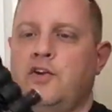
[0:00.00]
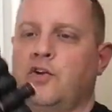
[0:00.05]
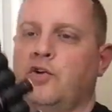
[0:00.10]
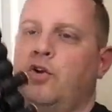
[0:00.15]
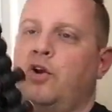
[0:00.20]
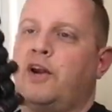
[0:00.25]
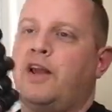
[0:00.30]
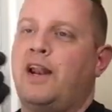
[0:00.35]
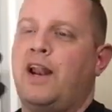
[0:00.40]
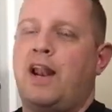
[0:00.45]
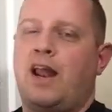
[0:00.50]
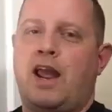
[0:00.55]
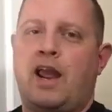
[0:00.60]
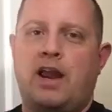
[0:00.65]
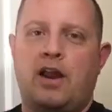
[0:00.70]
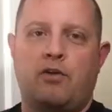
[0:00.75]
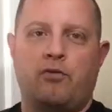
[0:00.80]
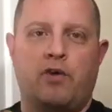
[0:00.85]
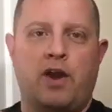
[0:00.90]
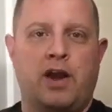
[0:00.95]
you're looking at
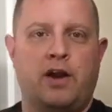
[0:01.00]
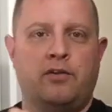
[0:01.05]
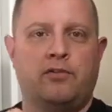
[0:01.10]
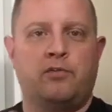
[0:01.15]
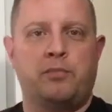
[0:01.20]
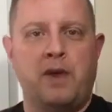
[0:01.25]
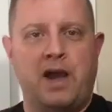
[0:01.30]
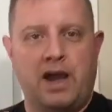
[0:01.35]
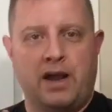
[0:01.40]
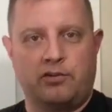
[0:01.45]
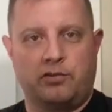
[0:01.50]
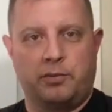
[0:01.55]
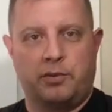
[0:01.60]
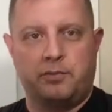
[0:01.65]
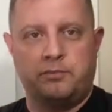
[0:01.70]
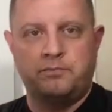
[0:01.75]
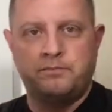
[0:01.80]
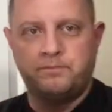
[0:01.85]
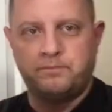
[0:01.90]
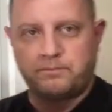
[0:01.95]
8 rounds
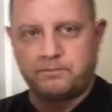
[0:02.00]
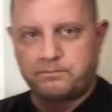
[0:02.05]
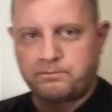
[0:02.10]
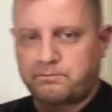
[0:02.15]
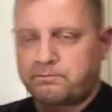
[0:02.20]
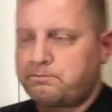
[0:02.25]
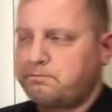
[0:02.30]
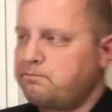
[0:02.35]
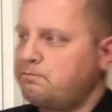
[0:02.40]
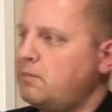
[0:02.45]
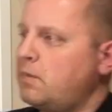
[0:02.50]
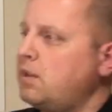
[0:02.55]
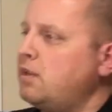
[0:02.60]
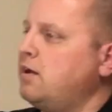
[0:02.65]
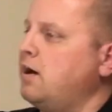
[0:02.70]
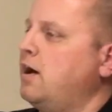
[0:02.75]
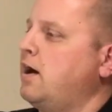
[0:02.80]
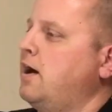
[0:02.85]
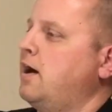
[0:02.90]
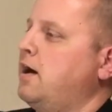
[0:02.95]
maximum.
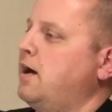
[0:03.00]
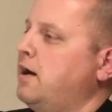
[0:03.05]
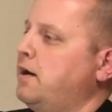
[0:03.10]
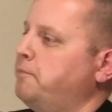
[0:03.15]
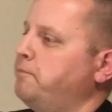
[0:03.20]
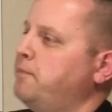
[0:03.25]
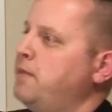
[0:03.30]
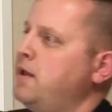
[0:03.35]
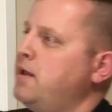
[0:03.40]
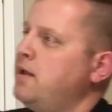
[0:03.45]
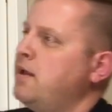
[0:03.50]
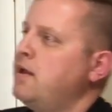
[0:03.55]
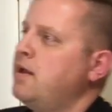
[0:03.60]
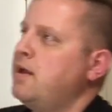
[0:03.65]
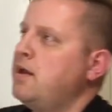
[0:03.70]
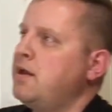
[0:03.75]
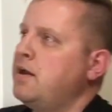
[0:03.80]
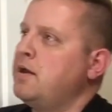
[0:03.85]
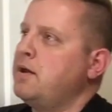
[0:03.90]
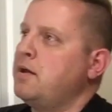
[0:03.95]
And
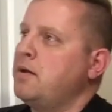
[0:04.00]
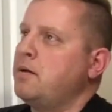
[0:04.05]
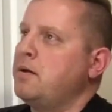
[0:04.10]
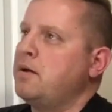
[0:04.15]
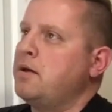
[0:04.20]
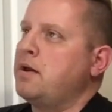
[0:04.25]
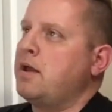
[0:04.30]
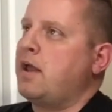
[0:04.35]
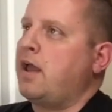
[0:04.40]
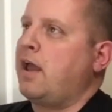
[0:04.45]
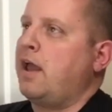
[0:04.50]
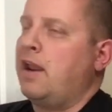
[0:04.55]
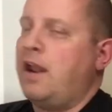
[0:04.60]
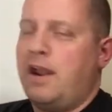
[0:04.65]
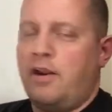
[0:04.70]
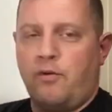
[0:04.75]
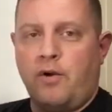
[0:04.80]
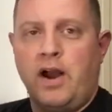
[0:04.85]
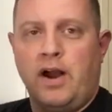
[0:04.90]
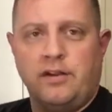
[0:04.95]

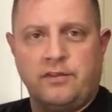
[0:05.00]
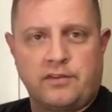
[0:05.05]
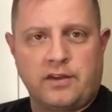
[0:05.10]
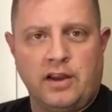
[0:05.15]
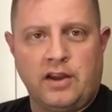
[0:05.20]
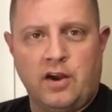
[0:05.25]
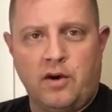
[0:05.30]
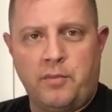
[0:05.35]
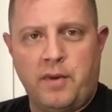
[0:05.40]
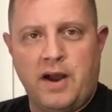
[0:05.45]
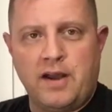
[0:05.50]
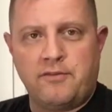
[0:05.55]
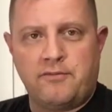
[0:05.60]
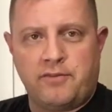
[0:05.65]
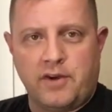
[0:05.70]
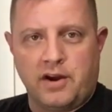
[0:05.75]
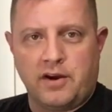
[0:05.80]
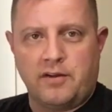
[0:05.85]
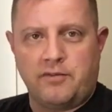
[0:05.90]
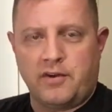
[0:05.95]
8 rounds can go by
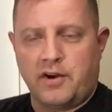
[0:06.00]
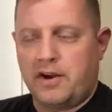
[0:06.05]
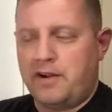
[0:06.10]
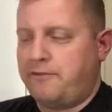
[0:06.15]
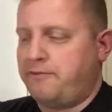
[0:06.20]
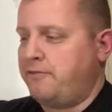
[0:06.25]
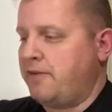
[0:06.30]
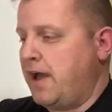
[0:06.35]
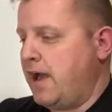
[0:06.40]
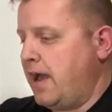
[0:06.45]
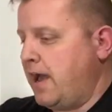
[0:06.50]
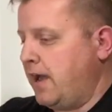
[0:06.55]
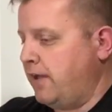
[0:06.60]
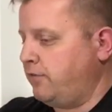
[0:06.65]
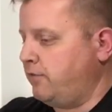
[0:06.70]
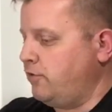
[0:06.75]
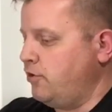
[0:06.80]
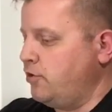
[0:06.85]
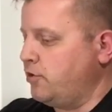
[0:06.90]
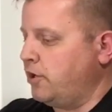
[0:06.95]
very, very
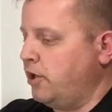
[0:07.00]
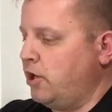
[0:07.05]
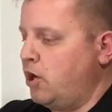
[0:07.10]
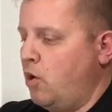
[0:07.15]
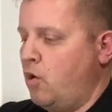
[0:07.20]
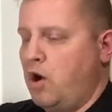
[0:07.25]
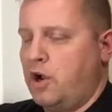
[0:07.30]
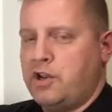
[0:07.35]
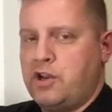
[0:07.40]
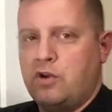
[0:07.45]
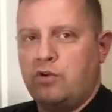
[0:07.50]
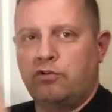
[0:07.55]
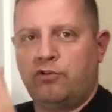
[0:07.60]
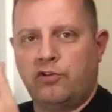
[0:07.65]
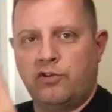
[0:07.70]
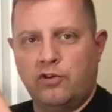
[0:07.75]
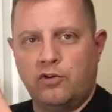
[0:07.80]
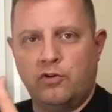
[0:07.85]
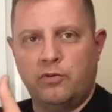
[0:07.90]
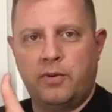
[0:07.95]
fast. You can go on
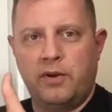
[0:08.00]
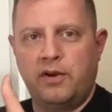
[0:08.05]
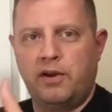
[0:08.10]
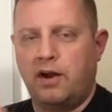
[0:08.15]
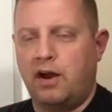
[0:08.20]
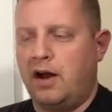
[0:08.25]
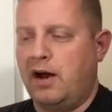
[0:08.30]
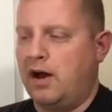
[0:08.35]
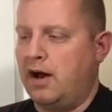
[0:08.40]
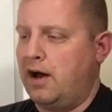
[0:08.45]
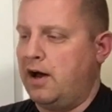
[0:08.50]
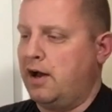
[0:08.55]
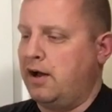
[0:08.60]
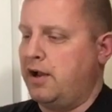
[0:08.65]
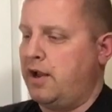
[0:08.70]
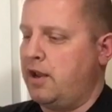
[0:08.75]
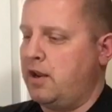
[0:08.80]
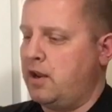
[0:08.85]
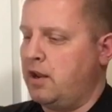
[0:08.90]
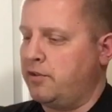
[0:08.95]
YouTube
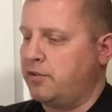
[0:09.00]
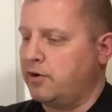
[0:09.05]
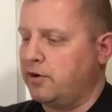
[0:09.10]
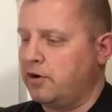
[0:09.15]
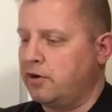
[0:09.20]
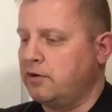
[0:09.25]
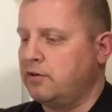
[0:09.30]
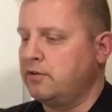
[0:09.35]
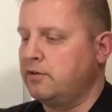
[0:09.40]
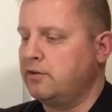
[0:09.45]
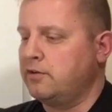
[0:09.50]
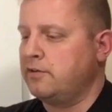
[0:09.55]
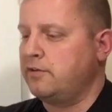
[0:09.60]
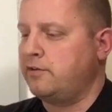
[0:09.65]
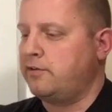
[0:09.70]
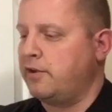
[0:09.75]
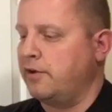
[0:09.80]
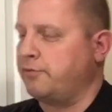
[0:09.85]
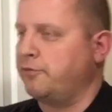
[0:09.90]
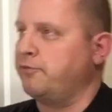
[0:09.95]
and other
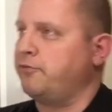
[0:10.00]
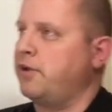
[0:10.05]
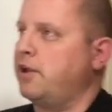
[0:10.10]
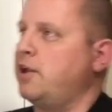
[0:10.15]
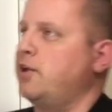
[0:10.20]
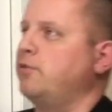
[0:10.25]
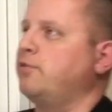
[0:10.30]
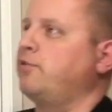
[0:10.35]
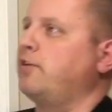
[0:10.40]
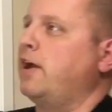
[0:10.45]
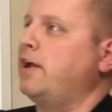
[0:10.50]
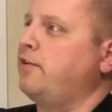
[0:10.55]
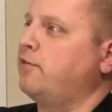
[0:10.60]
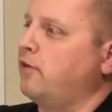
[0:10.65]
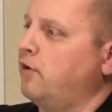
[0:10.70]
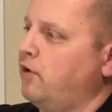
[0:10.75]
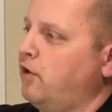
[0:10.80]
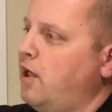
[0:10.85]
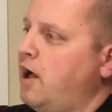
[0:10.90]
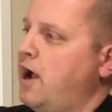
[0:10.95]
different video sites
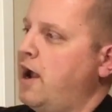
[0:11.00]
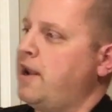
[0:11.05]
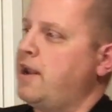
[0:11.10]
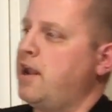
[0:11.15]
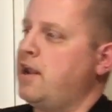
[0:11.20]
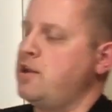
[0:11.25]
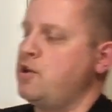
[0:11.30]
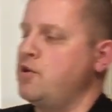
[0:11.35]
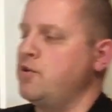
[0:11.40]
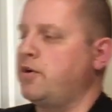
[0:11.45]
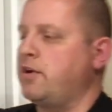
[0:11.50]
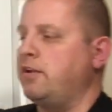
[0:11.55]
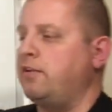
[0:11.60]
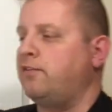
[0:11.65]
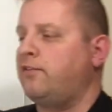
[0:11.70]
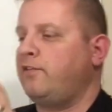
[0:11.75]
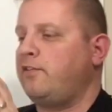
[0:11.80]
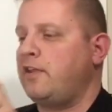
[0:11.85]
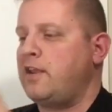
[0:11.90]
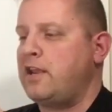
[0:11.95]
online, and you
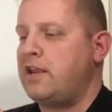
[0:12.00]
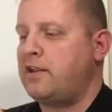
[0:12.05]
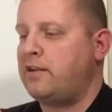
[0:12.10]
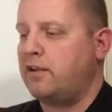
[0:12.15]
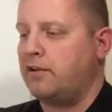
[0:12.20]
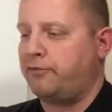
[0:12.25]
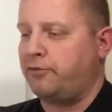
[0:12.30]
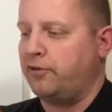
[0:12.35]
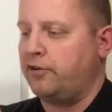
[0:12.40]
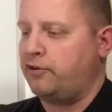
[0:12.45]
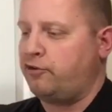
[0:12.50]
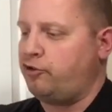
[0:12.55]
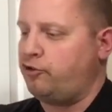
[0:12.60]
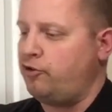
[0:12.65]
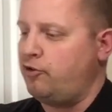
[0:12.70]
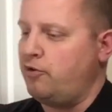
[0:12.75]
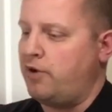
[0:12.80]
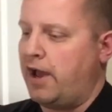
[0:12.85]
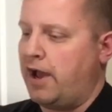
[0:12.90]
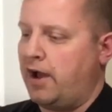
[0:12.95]
can see different
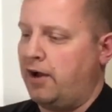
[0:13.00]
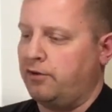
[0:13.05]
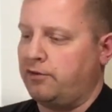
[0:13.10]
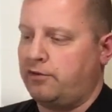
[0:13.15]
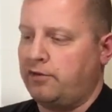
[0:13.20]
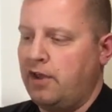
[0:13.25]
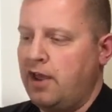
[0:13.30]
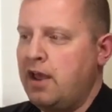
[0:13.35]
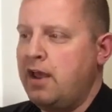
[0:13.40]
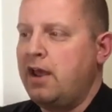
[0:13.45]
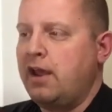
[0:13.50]
shootouts